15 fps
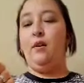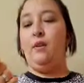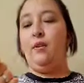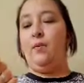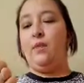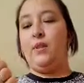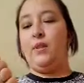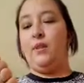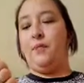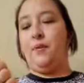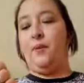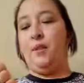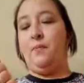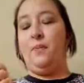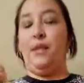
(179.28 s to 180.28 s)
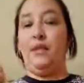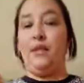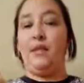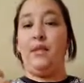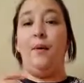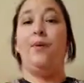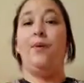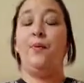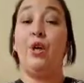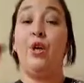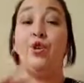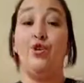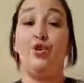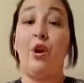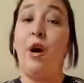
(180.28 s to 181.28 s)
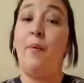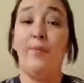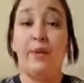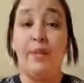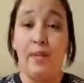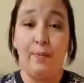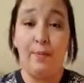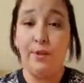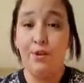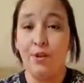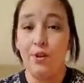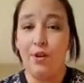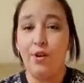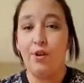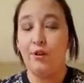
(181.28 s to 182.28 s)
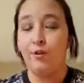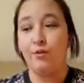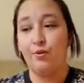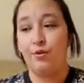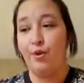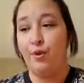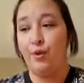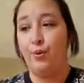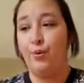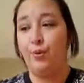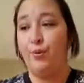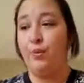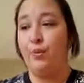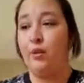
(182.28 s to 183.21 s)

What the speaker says: once the 15 minutes is up, you want to drop the temperature to